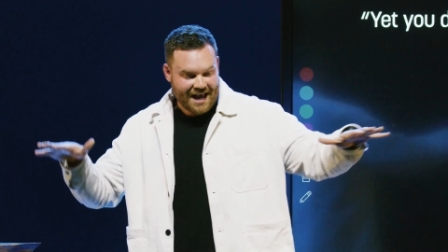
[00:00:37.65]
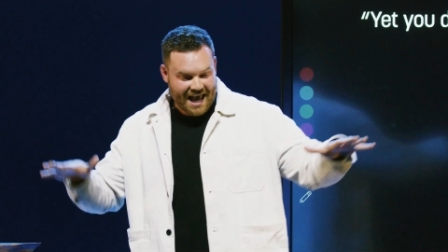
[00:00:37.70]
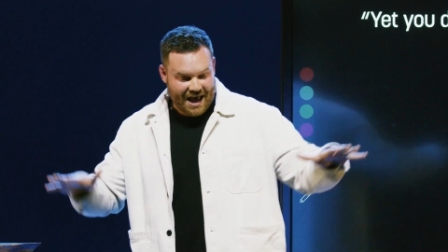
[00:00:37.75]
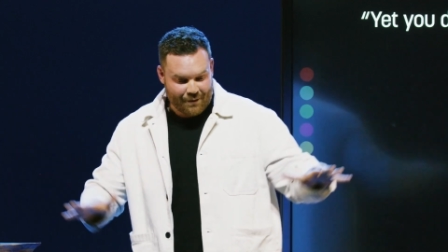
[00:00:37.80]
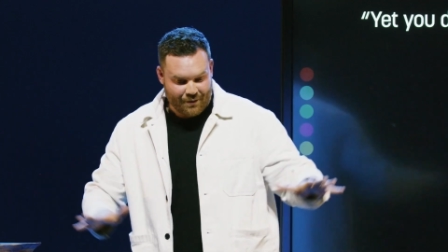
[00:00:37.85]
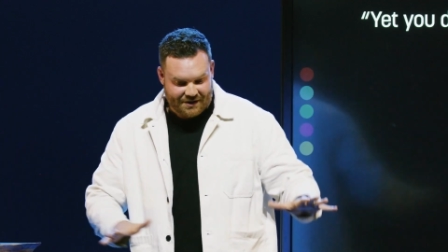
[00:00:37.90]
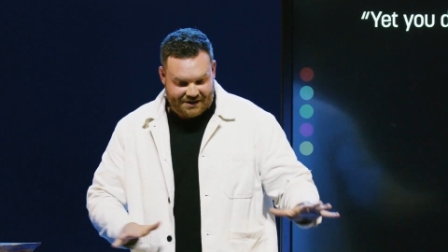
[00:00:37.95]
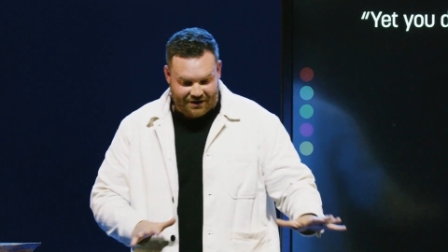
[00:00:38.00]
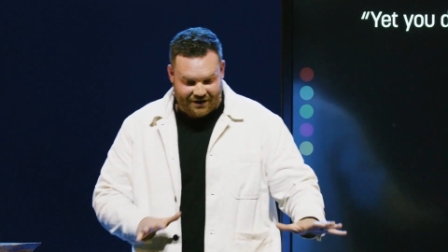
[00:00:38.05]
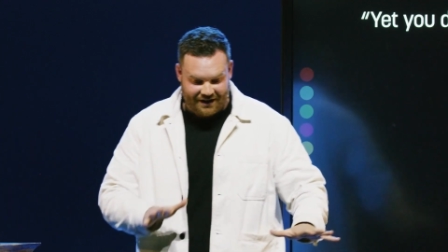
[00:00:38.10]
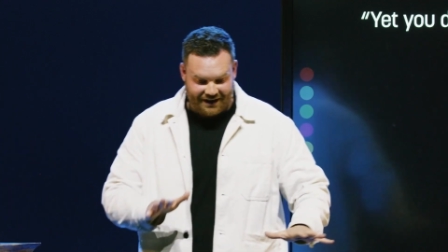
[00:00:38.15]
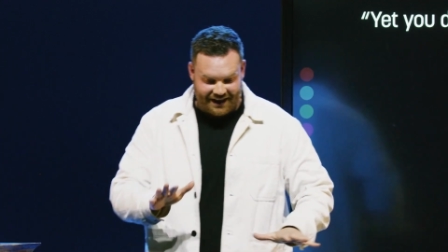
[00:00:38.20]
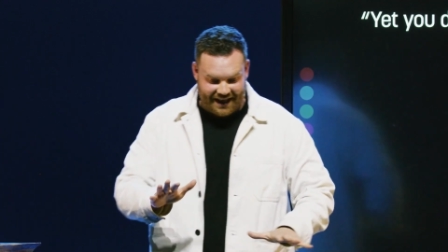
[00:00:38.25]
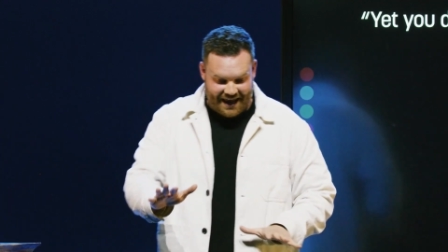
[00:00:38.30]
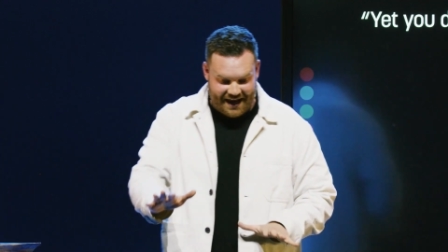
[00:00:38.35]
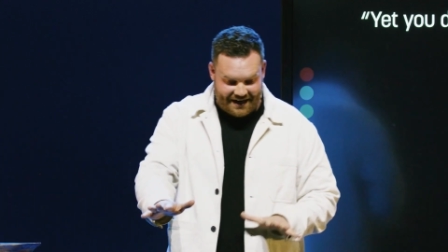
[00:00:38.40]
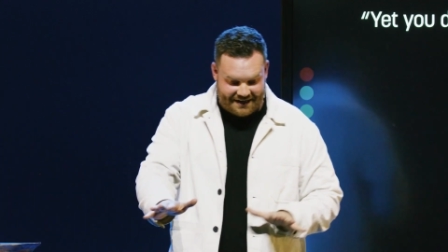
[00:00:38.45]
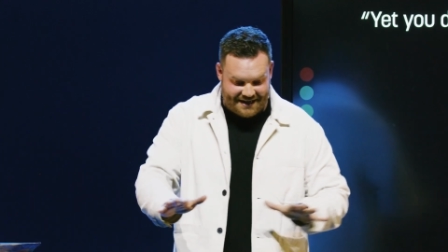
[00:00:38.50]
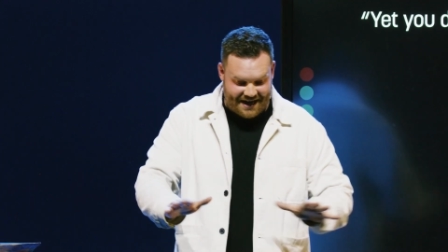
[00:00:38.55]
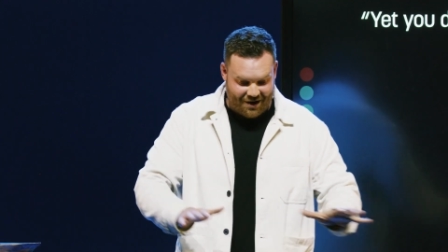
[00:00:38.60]
And we started
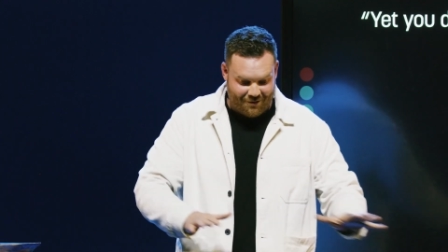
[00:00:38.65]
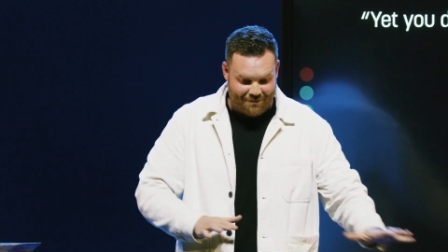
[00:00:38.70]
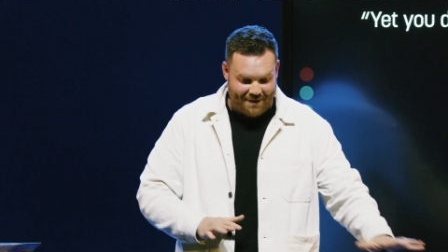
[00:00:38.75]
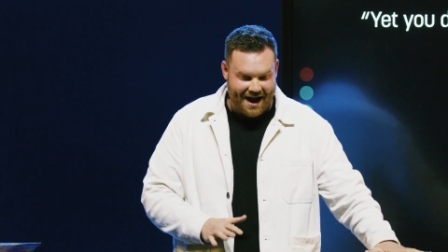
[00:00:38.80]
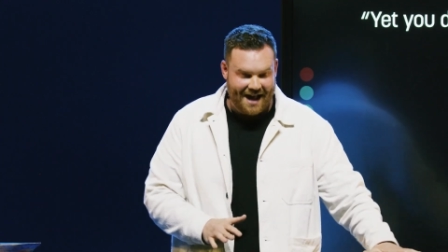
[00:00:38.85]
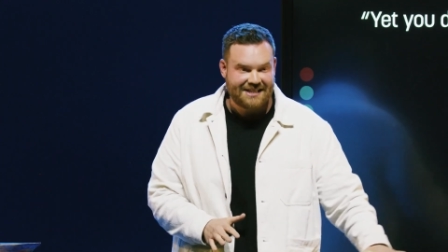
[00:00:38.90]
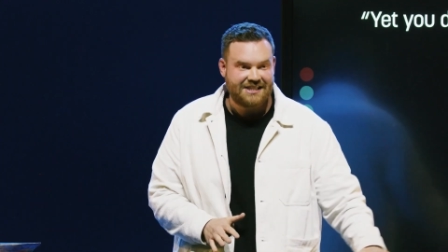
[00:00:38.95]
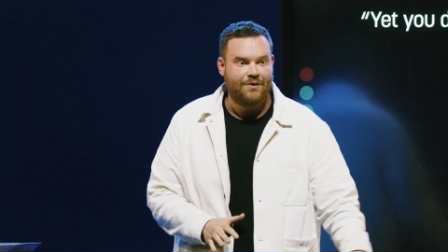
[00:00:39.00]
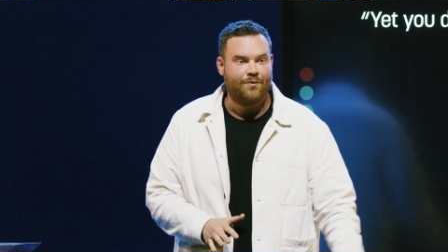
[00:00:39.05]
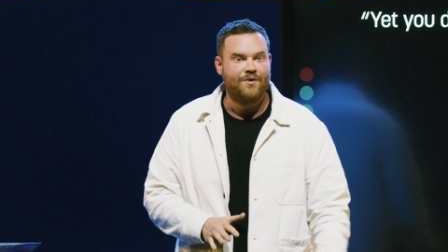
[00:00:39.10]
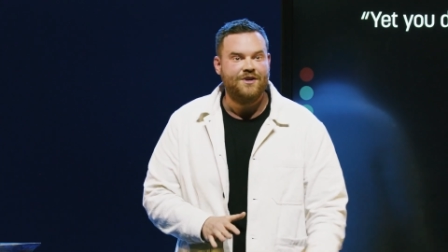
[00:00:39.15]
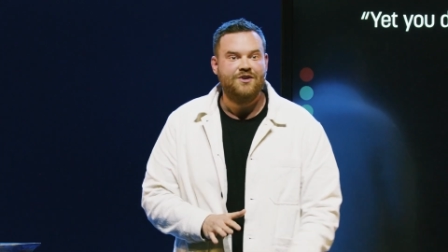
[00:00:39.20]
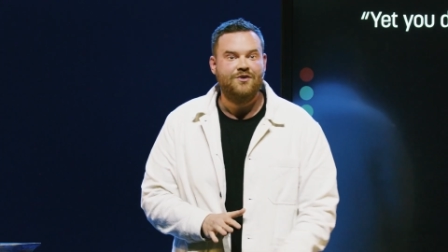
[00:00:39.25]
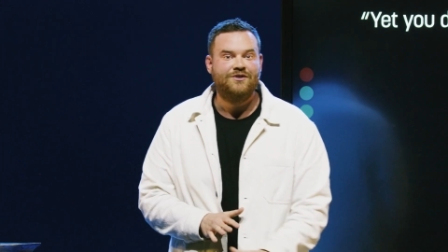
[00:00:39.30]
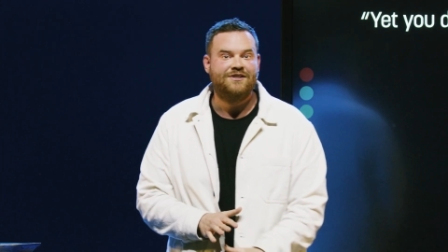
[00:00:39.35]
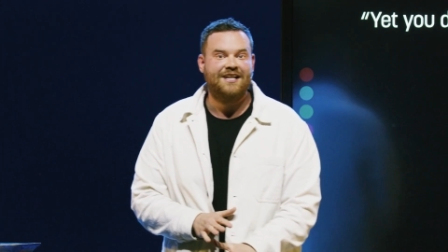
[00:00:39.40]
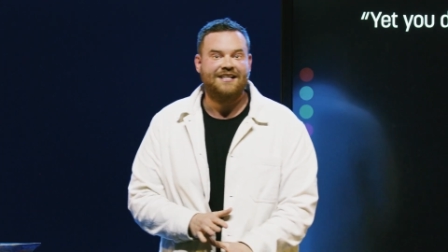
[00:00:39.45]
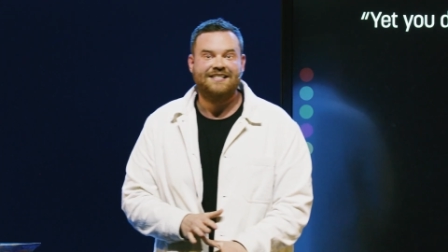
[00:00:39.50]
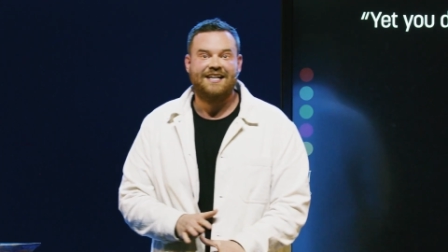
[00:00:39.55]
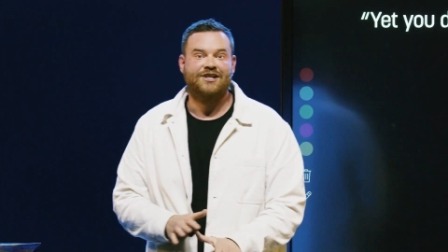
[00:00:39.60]
laying down mats and we
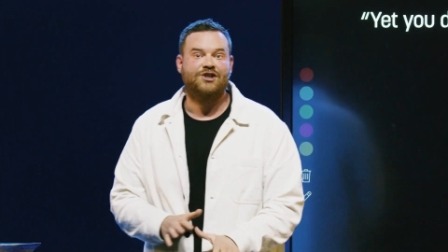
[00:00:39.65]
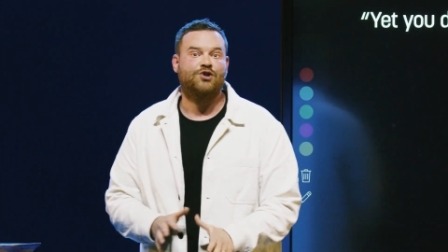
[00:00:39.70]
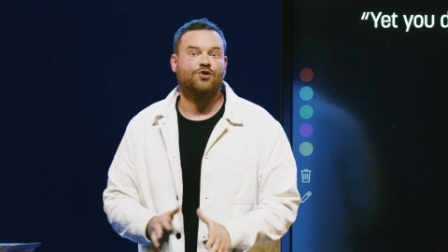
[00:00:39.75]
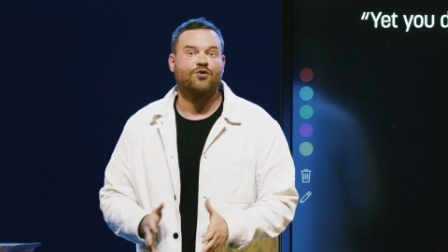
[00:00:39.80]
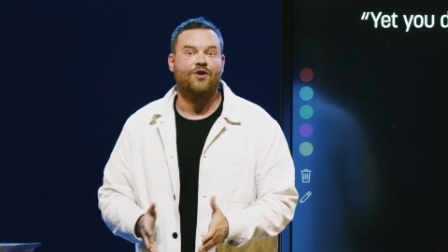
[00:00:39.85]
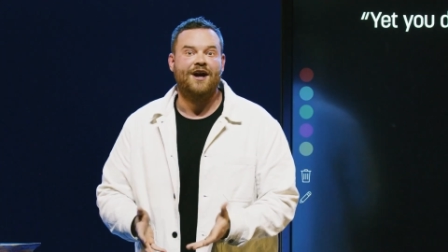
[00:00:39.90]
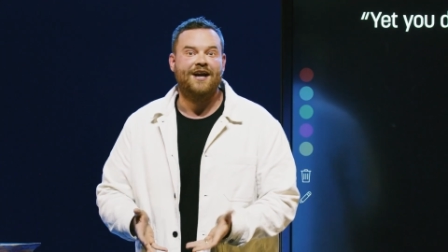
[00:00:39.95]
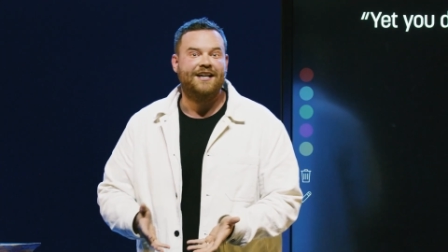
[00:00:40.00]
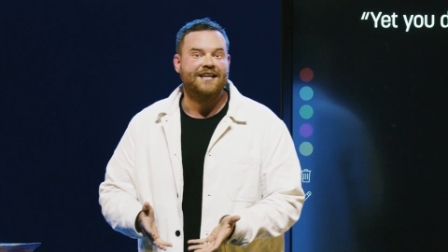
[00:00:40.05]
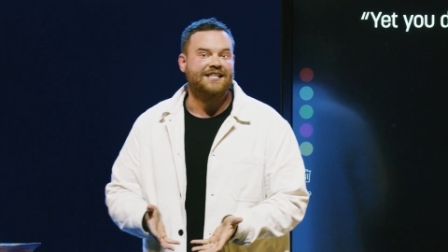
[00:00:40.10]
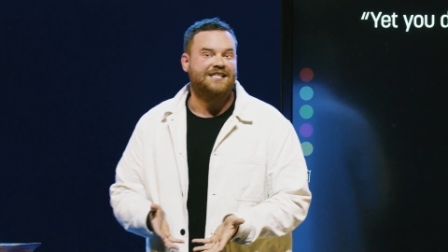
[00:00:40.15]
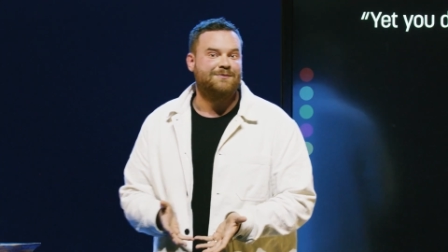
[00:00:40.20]
used it as like a training